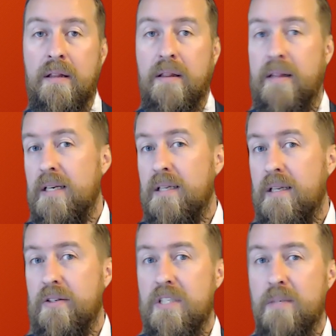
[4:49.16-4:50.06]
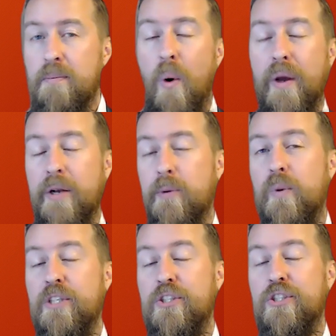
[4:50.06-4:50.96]
Then there is a point
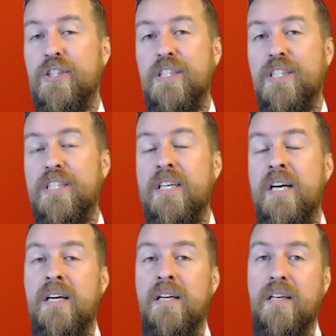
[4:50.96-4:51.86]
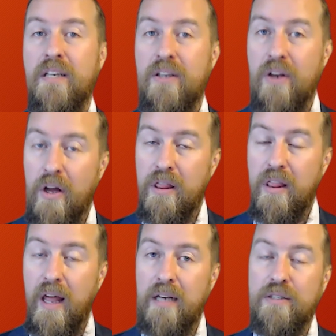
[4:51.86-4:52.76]
which is not
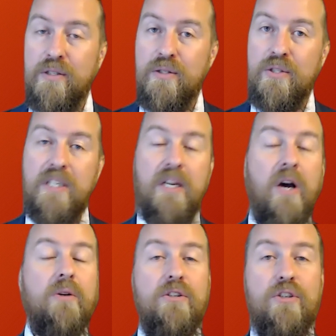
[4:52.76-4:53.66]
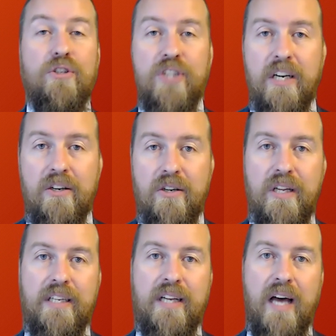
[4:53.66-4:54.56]
that used in our
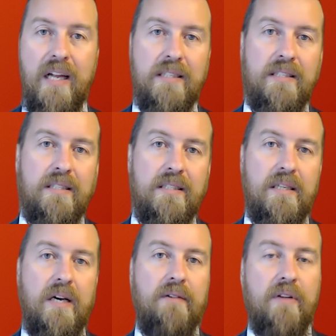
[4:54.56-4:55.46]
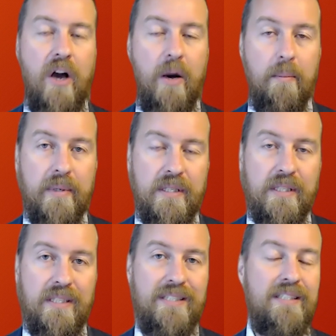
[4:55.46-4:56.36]
general analysis of
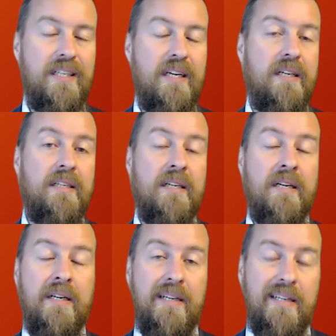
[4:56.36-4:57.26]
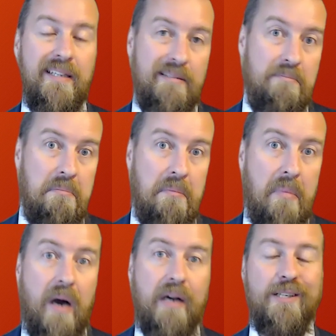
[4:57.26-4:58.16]
companies and
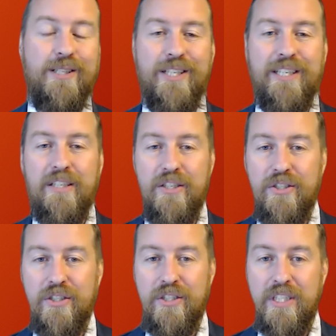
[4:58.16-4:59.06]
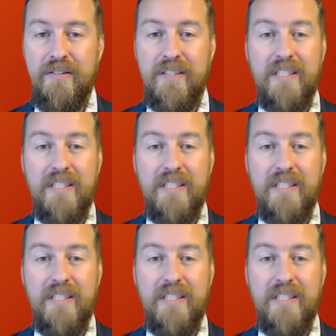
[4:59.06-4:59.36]
marketing initiatives.